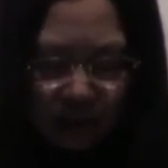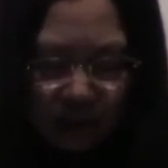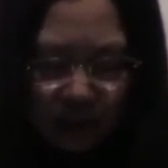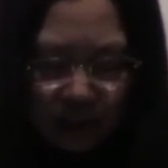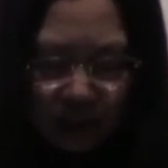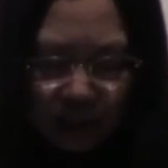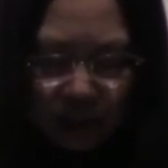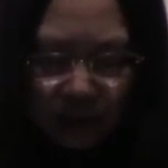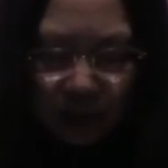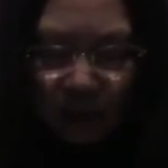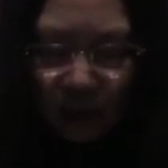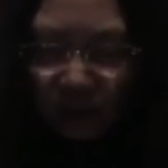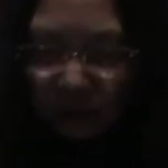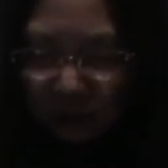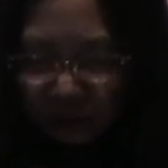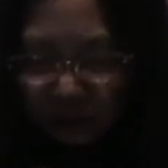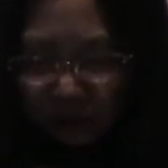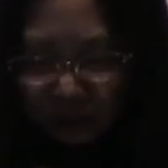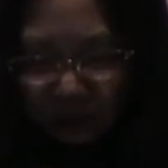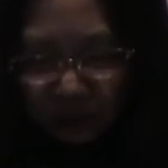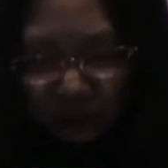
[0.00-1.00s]
There is
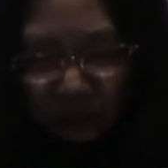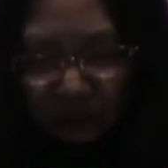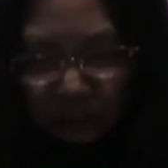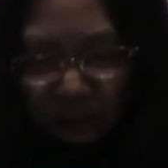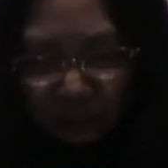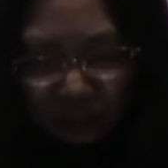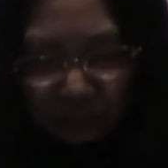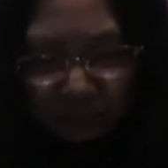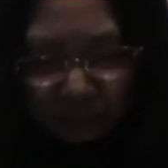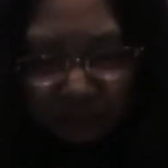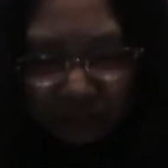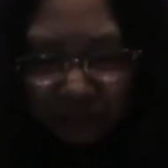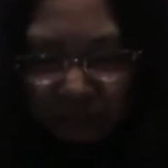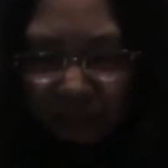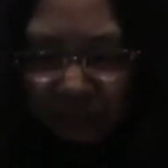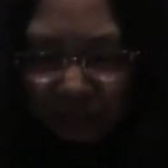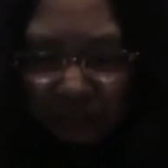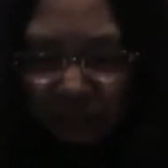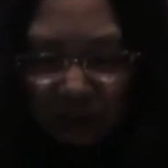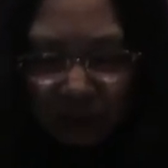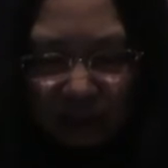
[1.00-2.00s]
also,
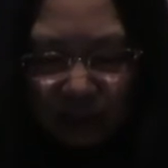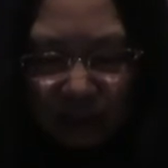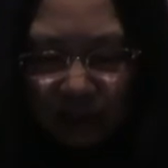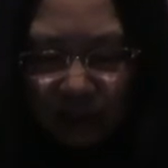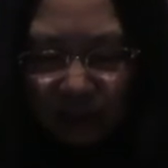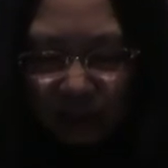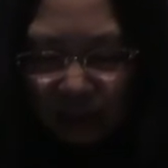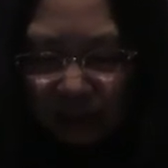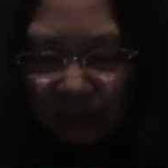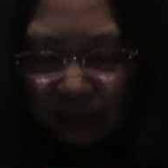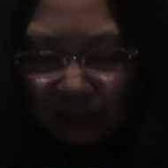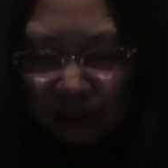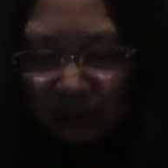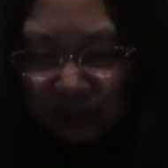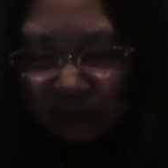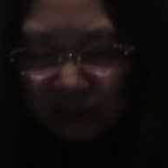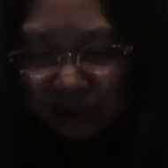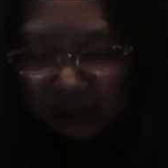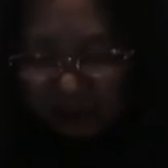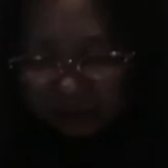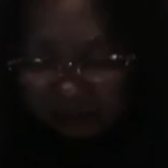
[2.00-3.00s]
I think that
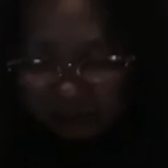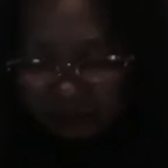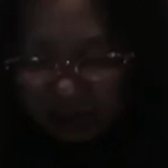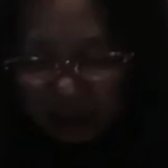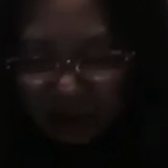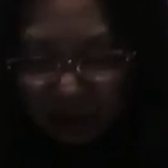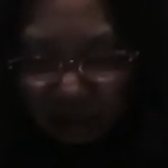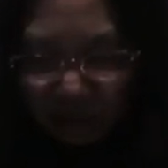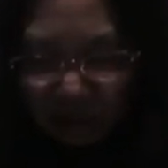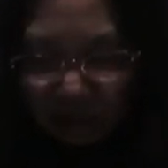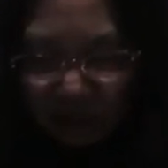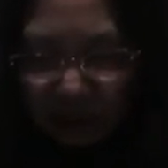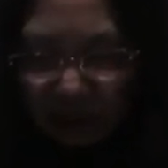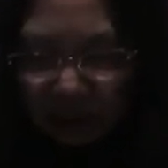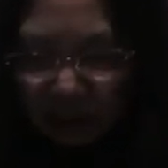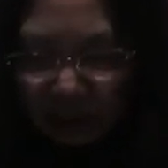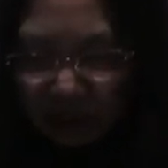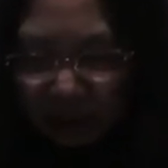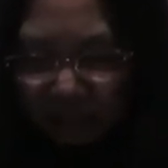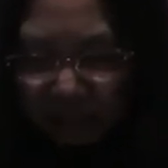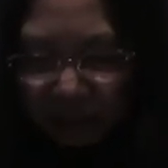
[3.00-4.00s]
this microphone
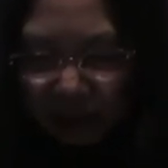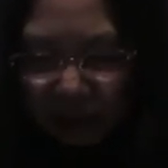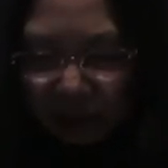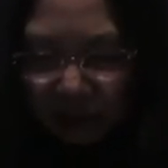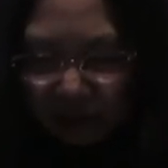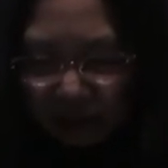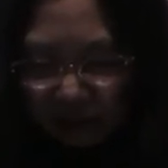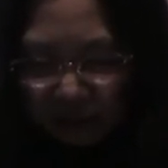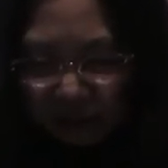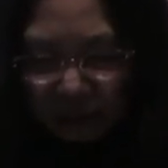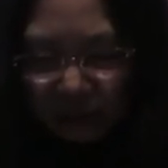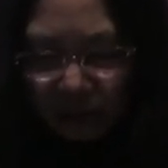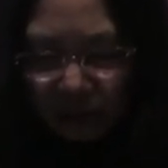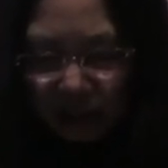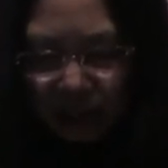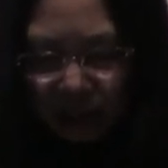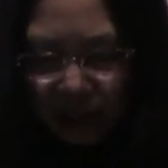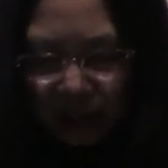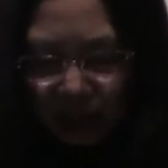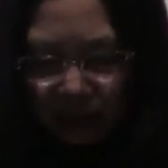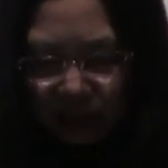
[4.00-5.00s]
it keeps on
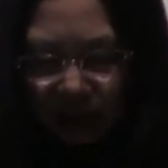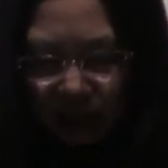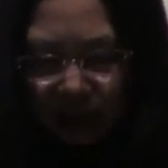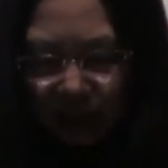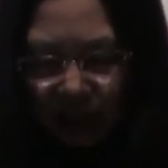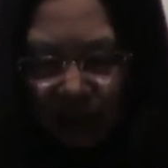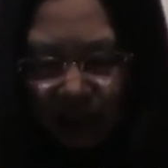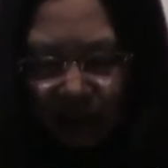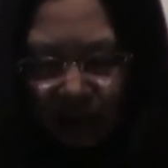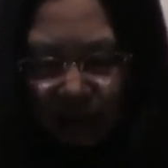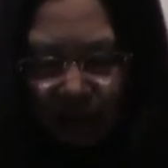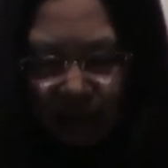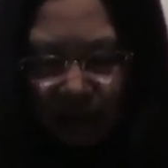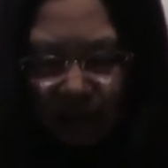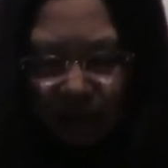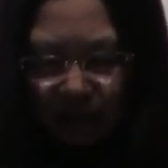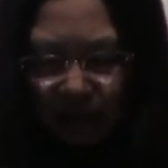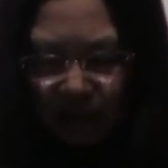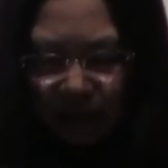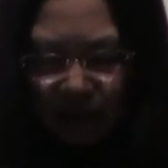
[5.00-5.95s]
going down and down.